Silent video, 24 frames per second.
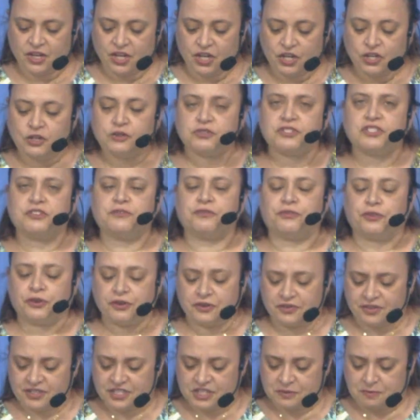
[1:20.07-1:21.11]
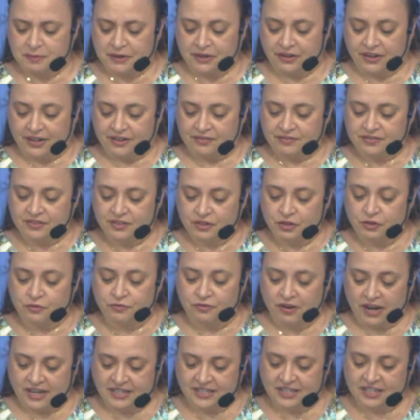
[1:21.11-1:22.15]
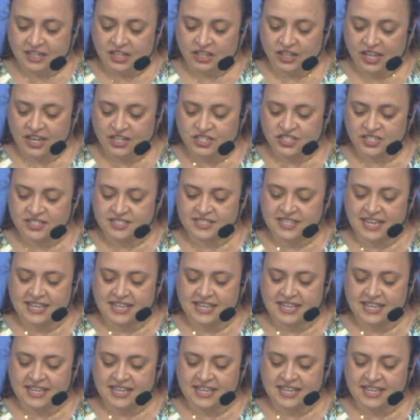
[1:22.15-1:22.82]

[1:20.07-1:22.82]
Use the fruit of the Spirit you find in Galatians